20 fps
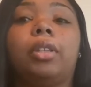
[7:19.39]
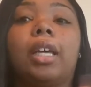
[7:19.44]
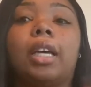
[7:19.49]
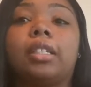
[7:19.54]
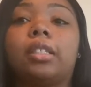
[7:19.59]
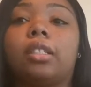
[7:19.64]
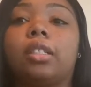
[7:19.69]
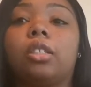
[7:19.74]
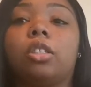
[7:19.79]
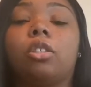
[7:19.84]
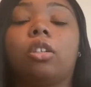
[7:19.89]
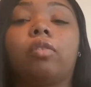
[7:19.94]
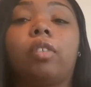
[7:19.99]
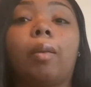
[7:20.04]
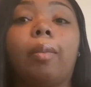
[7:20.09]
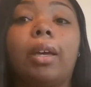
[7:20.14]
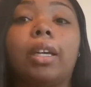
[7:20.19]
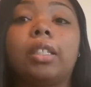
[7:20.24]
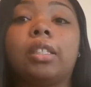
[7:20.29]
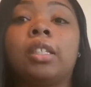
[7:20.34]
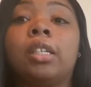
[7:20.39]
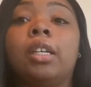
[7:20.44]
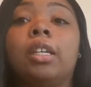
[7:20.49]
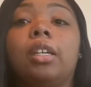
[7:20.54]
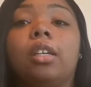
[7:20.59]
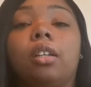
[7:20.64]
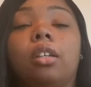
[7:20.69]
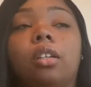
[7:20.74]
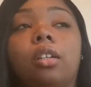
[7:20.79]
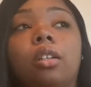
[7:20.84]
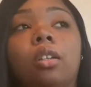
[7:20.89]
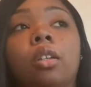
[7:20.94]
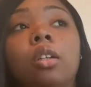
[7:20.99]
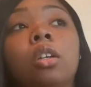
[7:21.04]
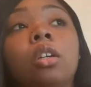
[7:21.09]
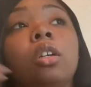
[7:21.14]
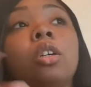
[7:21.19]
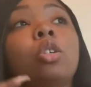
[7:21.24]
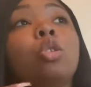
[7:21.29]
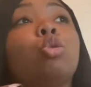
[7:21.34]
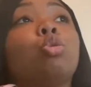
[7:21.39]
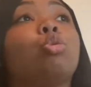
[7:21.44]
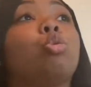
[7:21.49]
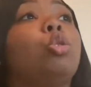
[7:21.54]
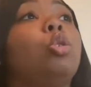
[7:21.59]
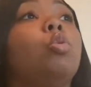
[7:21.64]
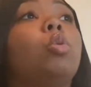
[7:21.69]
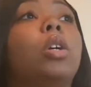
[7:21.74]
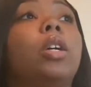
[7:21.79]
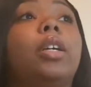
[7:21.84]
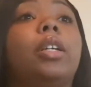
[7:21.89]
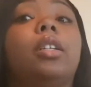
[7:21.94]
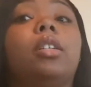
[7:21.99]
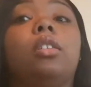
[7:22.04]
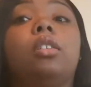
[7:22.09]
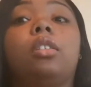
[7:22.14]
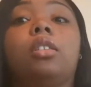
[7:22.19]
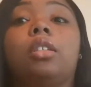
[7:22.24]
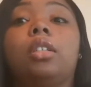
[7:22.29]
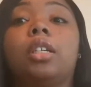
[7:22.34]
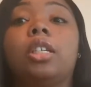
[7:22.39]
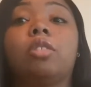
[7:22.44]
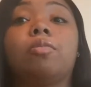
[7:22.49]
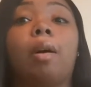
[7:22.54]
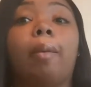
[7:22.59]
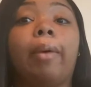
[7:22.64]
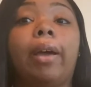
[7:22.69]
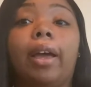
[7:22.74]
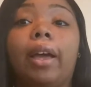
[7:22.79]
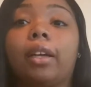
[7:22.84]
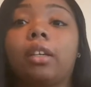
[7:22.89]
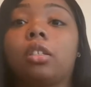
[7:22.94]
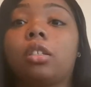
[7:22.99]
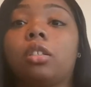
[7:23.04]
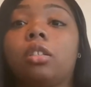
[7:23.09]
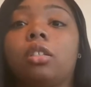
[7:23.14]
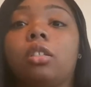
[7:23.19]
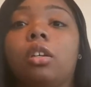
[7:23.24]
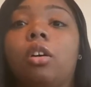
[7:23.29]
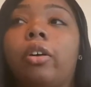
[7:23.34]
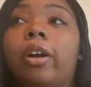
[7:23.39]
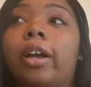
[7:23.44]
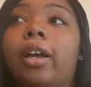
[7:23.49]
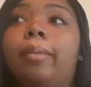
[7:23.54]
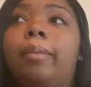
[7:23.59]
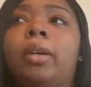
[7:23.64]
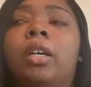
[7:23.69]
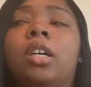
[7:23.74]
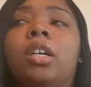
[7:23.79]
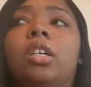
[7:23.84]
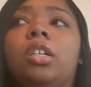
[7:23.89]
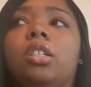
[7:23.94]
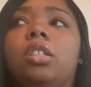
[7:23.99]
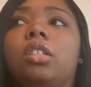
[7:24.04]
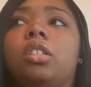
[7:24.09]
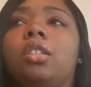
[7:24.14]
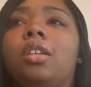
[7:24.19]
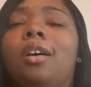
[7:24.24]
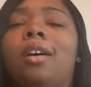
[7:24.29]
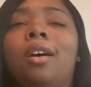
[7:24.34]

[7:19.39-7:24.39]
That's it. So if I'm 18, 21 is my max, okay? Because